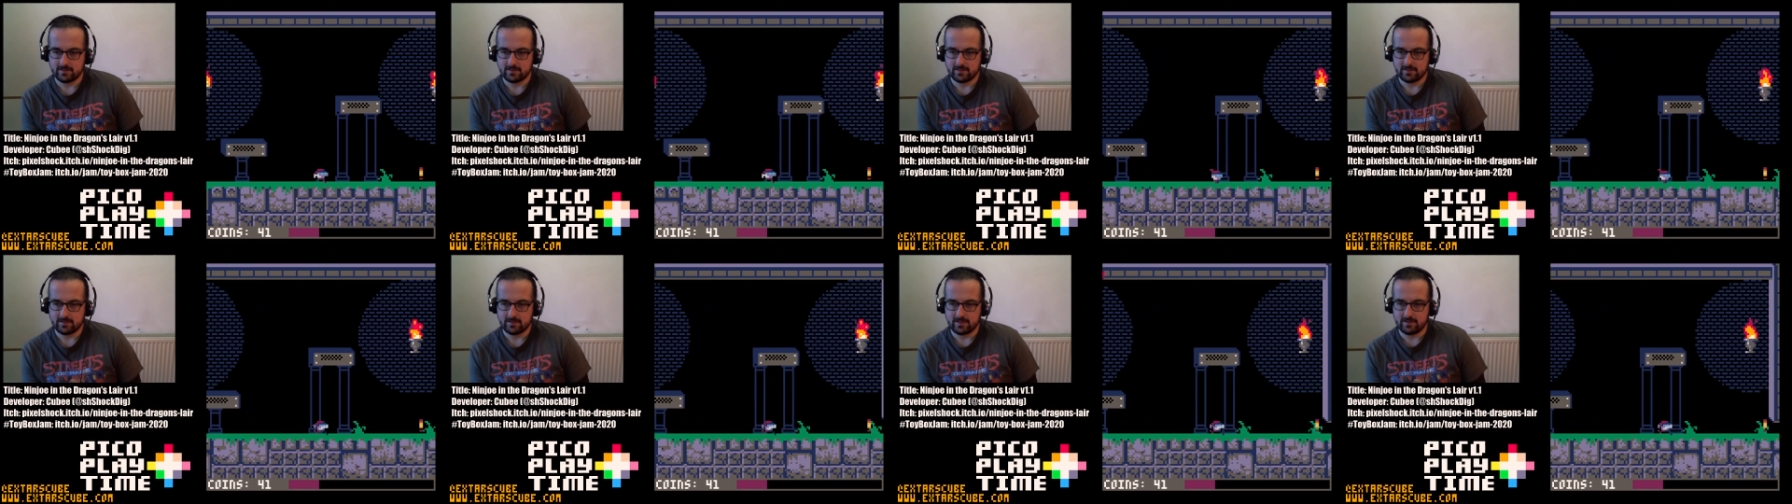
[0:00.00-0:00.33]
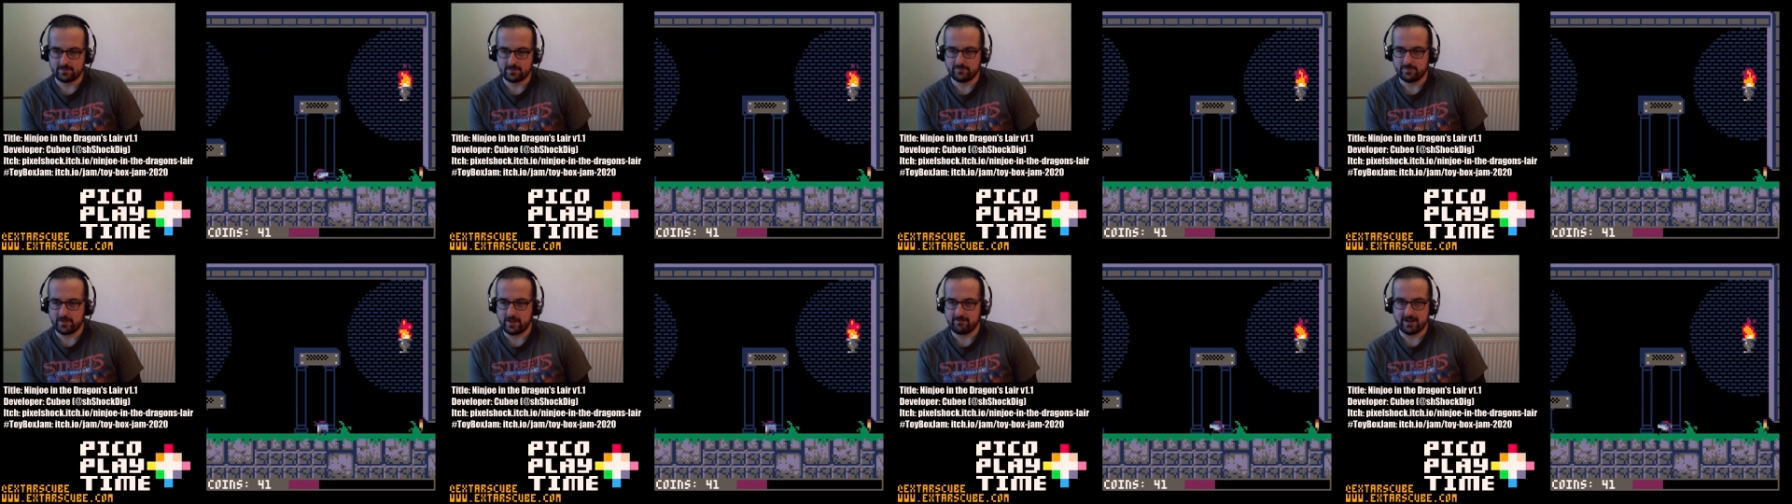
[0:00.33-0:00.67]

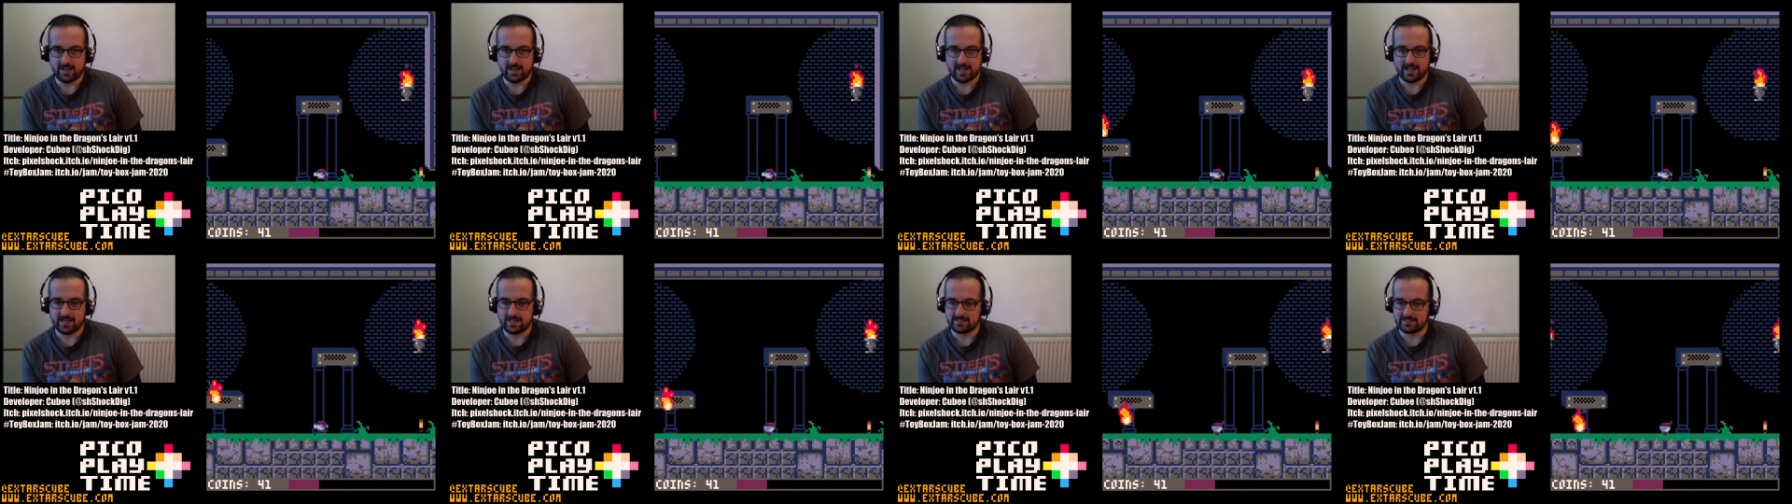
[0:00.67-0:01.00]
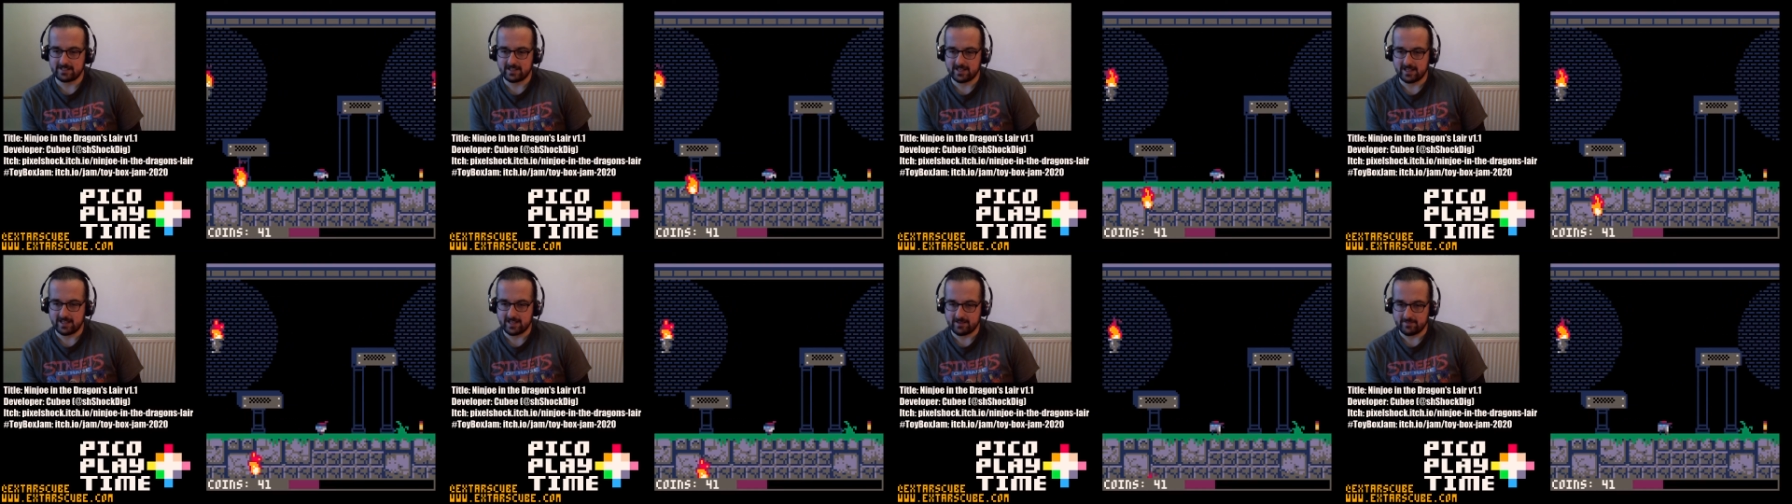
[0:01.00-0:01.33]
It's very hard
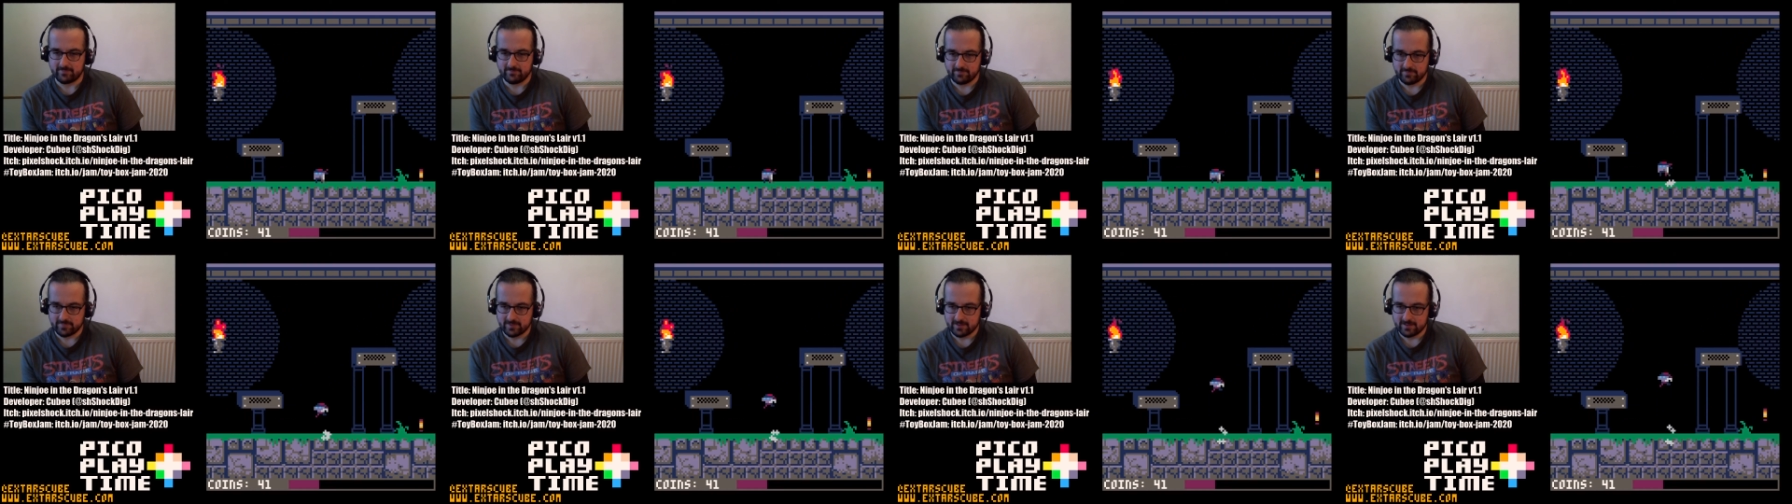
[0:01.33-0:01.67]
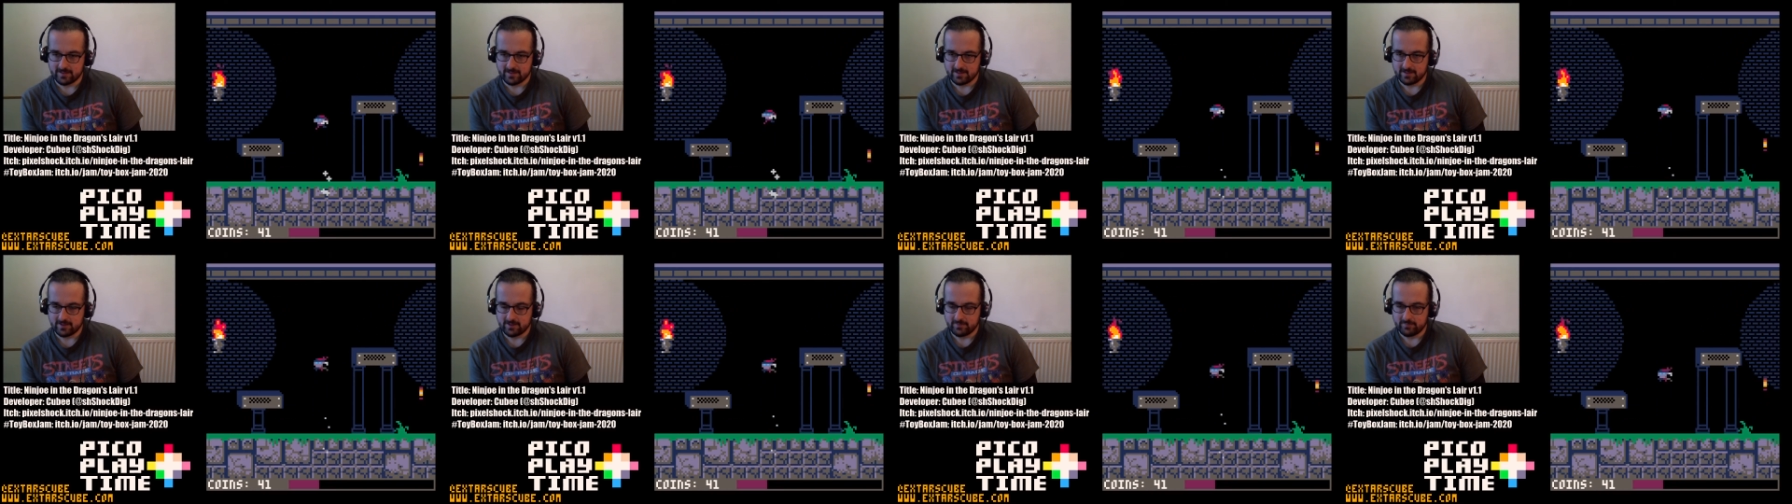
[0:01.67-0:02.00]
to hit.
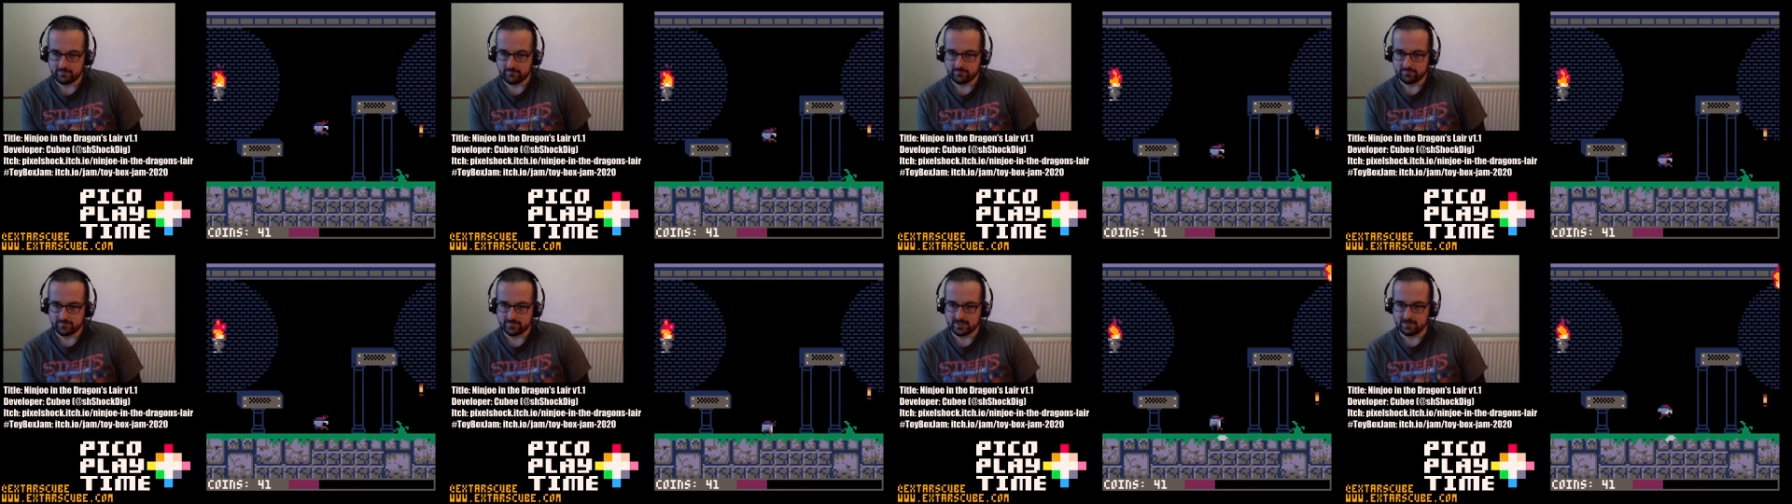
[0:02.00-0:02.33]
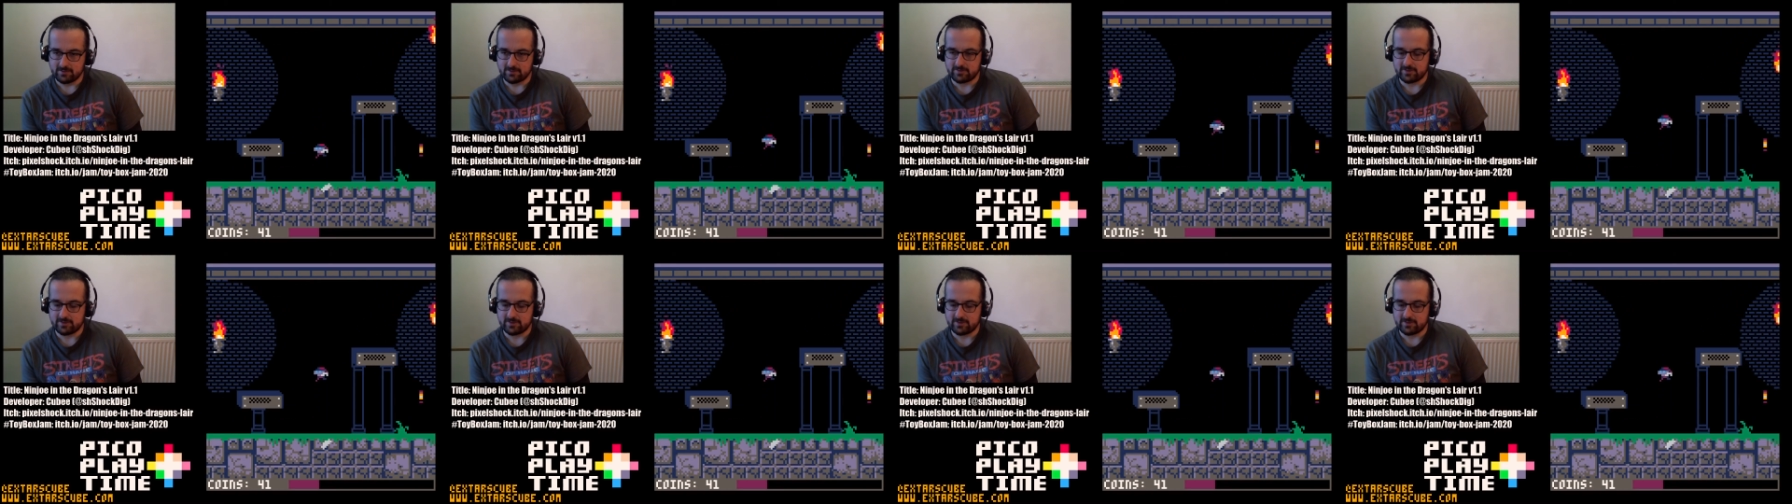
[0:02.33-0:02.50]
You